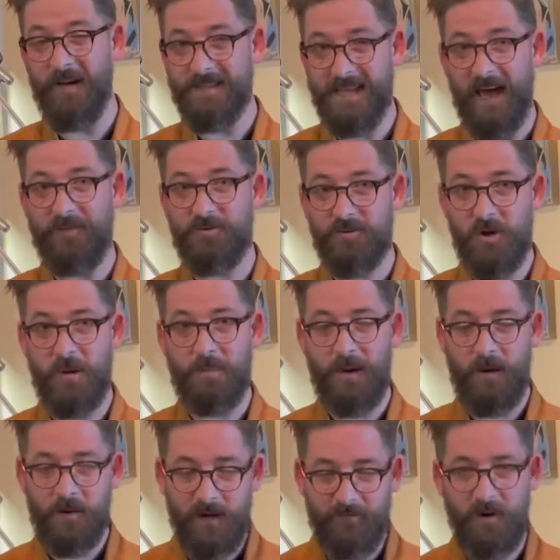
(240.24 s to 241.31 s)
Death
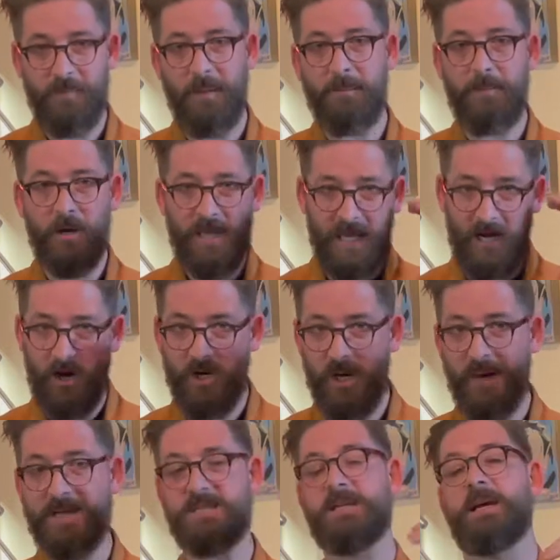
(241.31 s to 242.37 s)
Trooper. When I've got my bucket on,
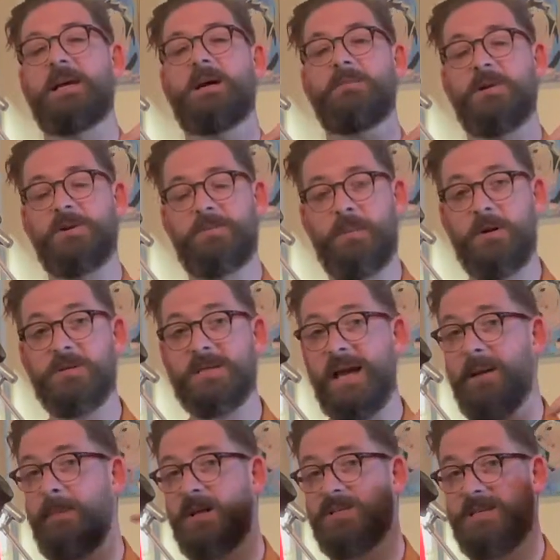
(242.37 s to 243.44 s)
and my boots, I
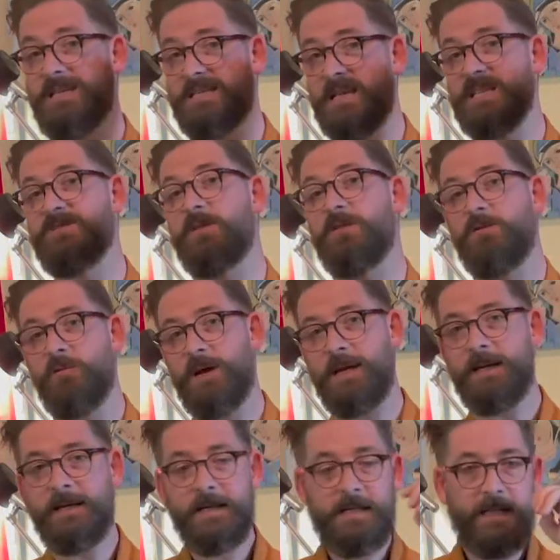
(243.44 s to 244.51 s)
am actually 6'3".